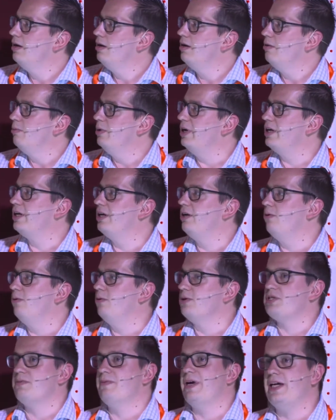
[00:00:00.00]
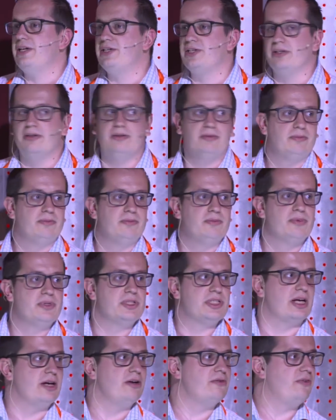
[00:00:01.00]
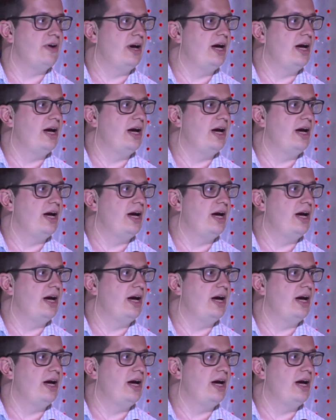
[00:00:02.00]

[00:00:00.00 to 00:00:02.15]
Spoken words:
We're looking at automation. So for